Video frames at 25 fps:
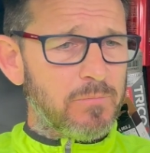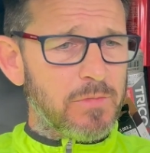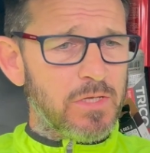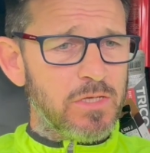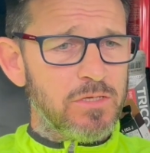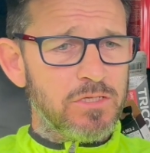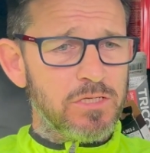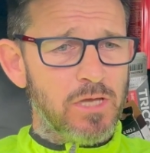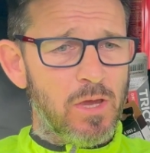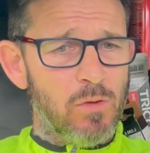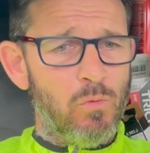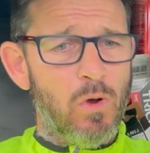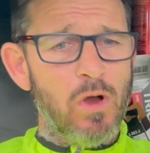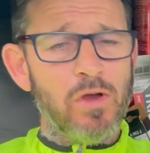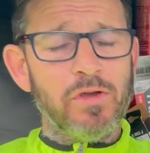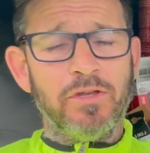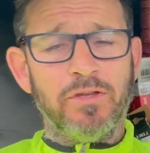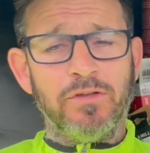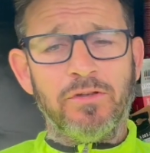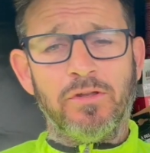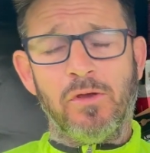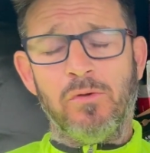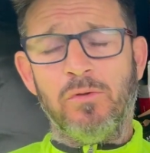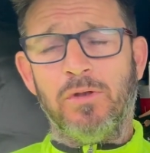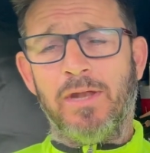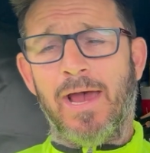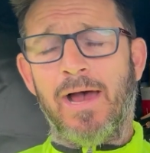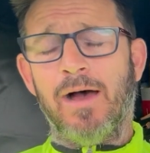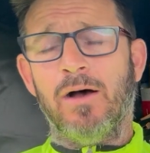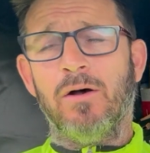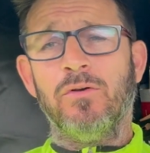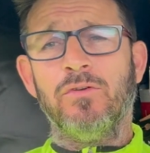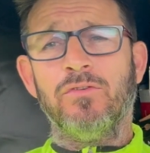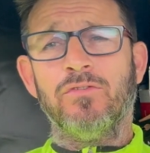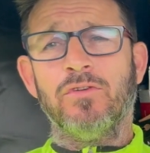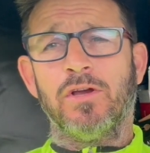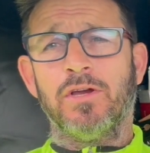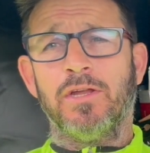So what I'm going to do
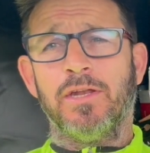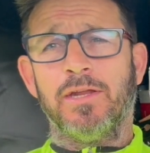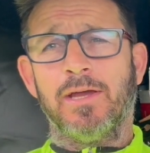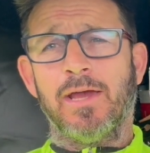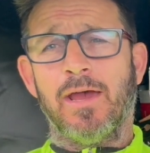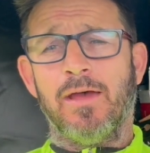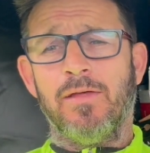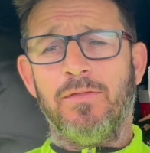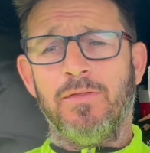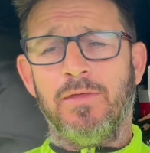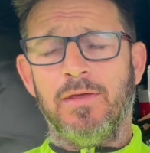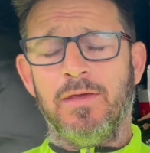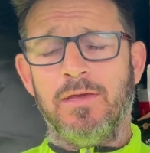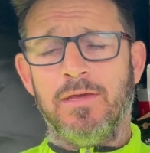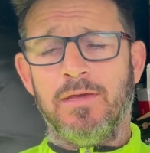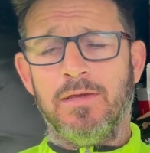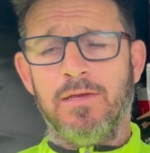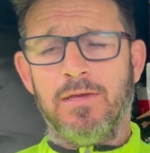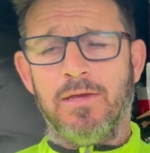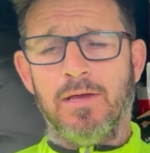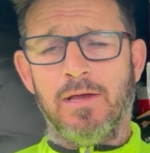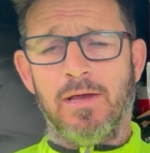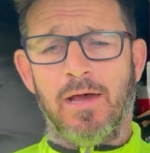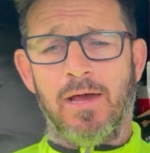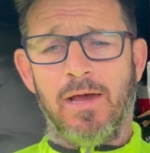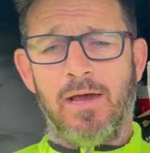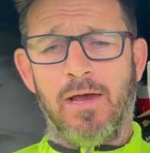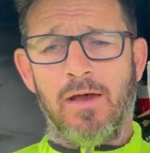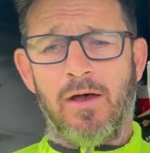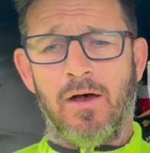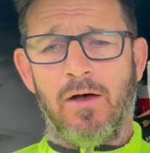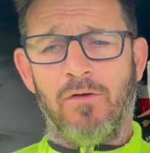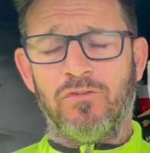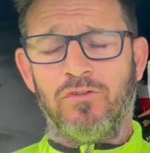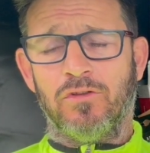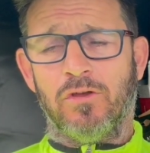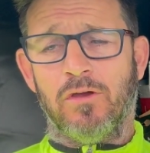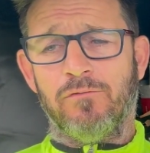now is I'm going to get the
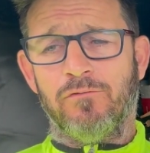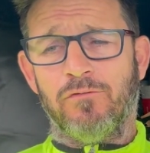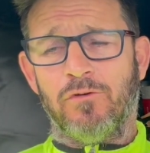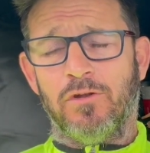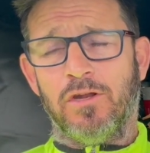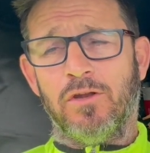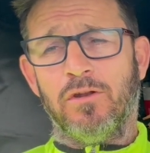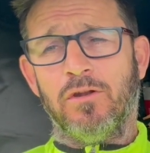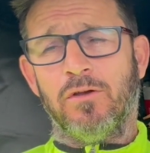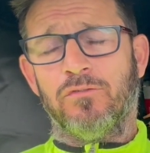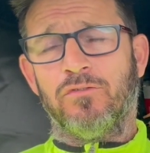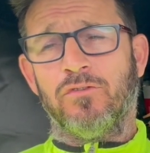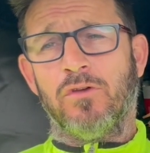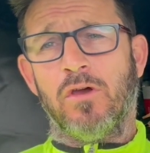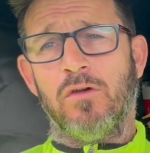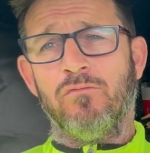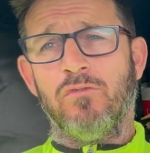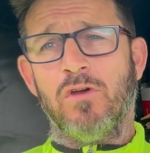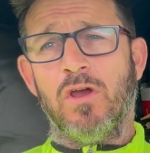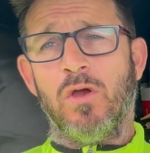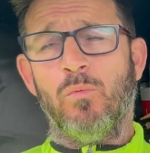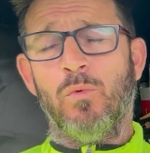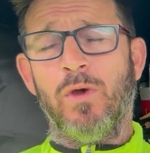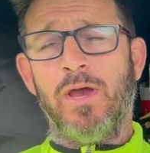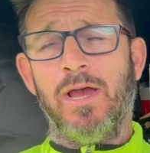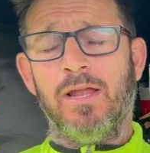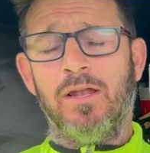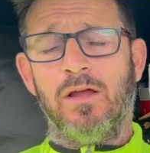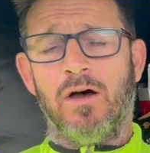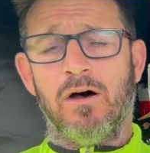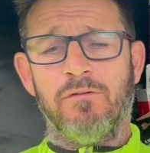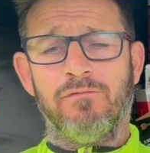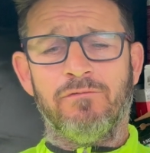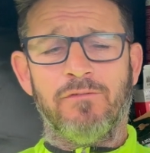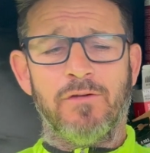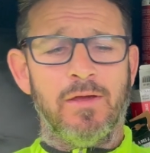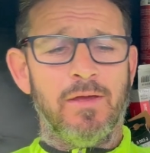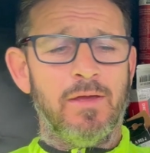offside front and offside rear wheel
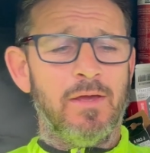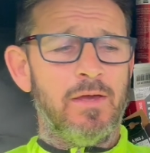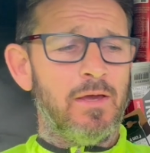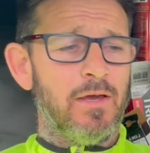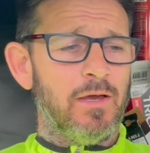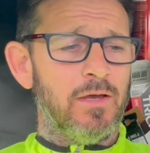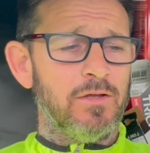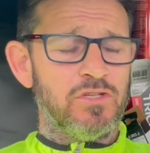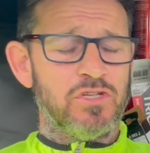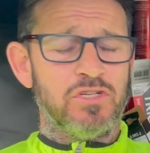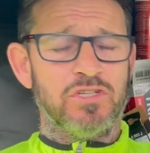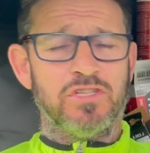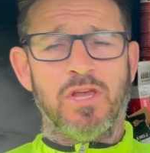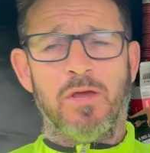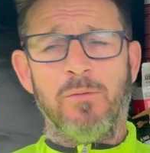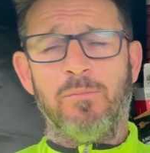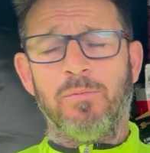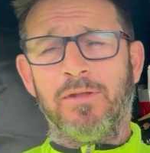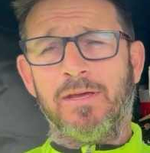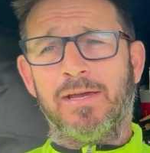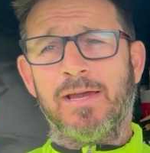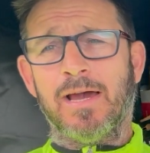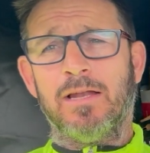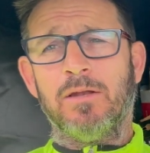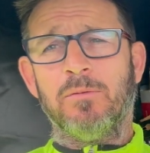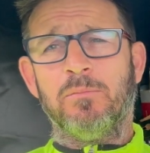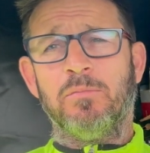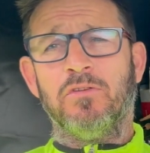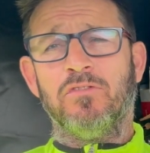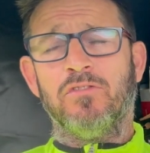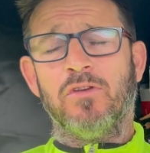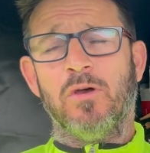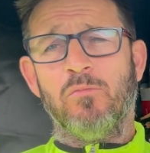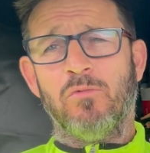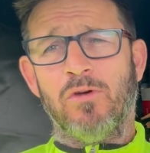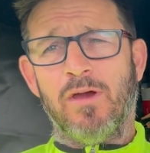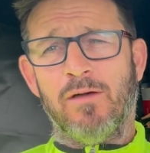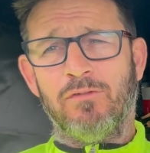off and just open the calipers
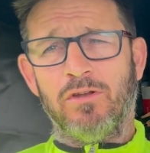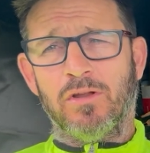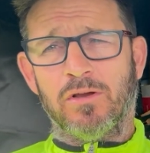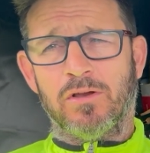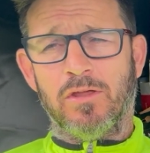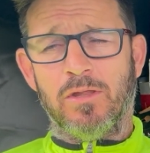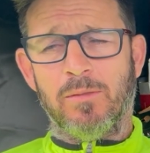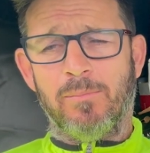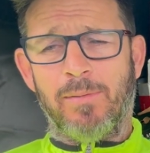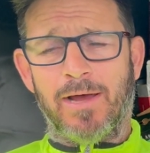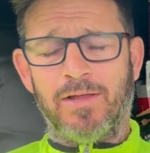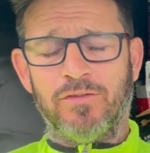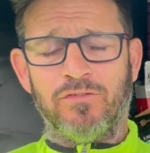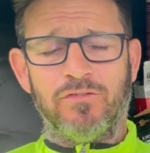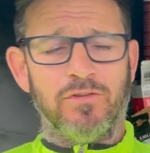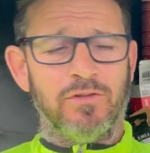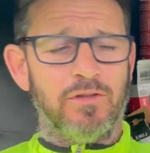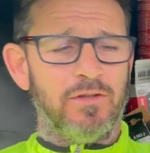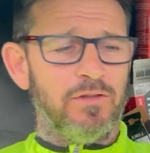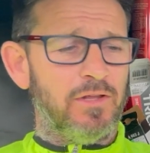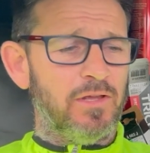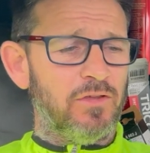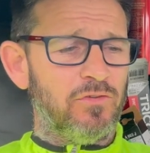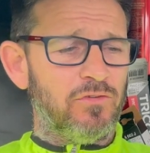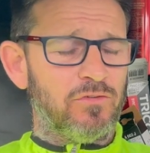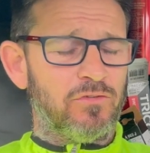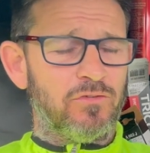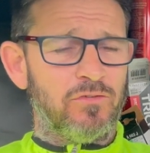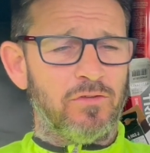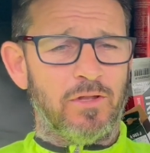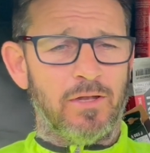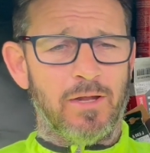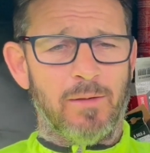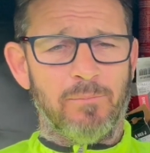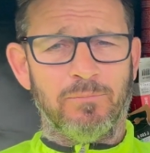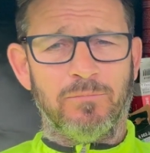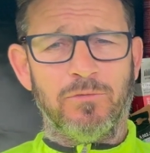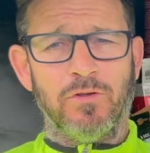up, have a look at the pads and the discs,
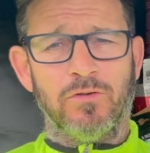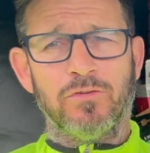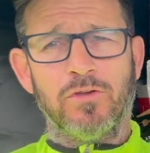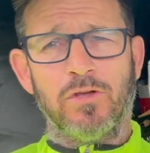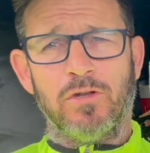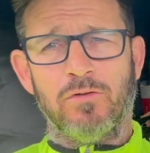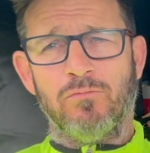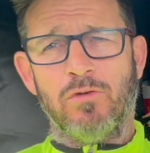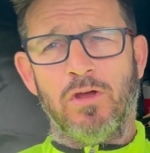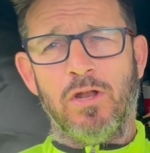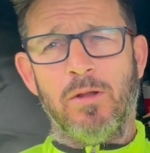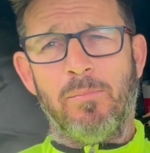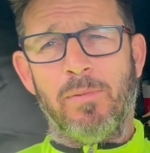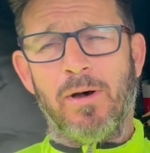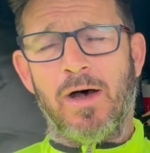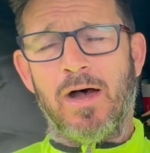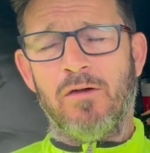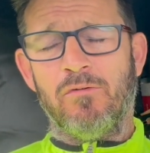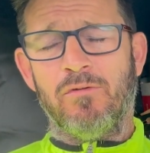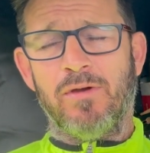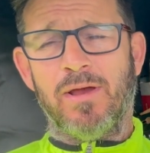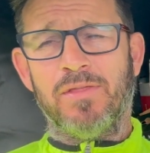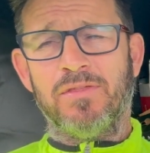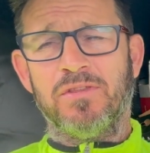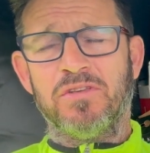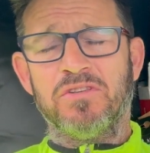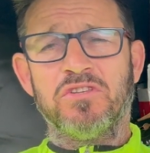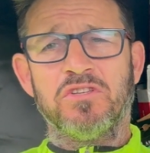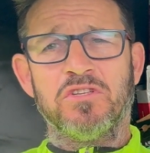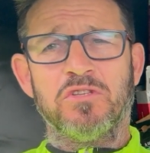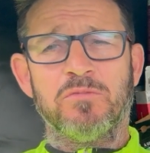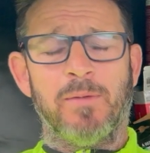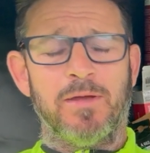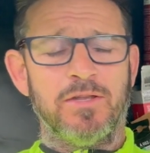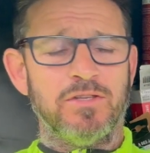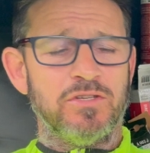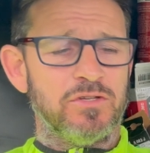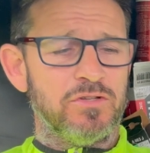and I'm just going to run a bar around the
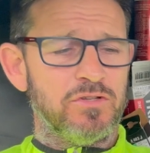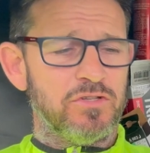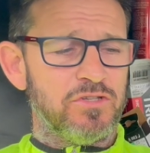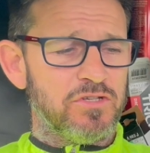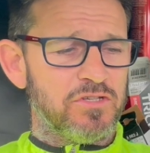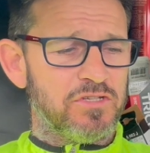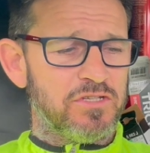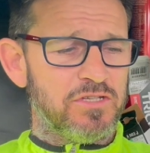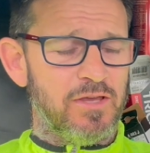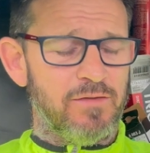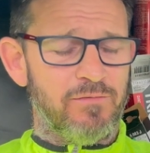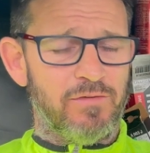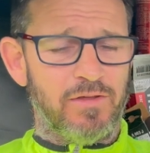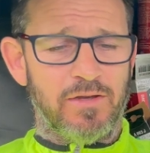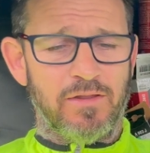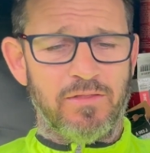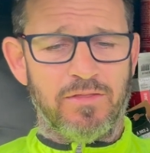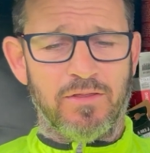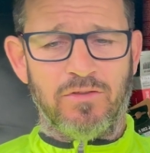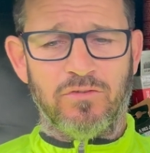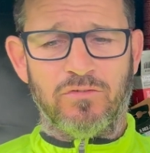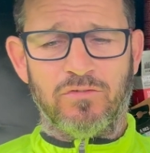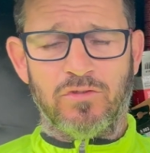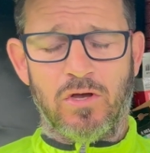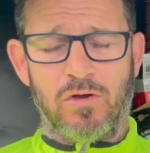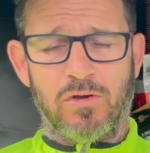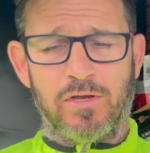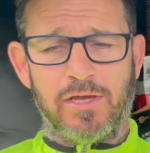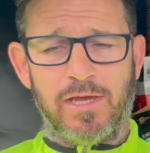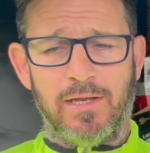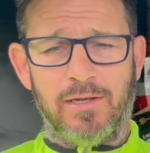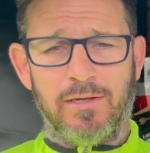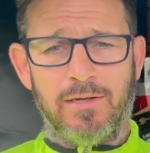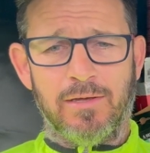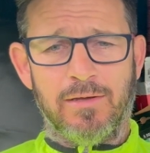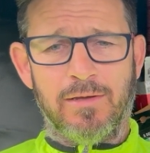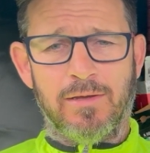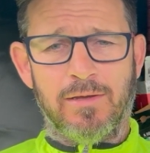suspension, just see if anything's
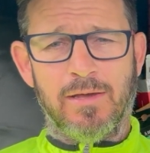knocking.